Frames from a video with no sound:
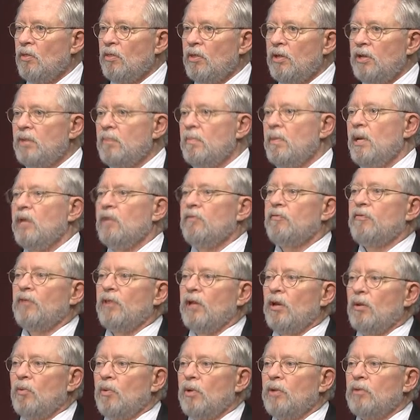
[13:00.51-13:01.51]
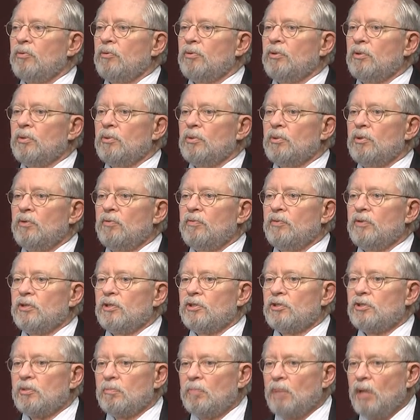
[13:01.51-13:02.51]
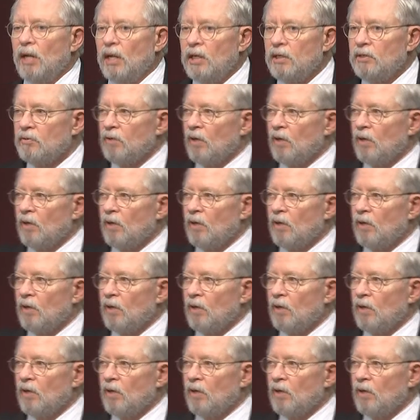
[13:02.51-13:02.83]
the demand for that went through the roof and the supply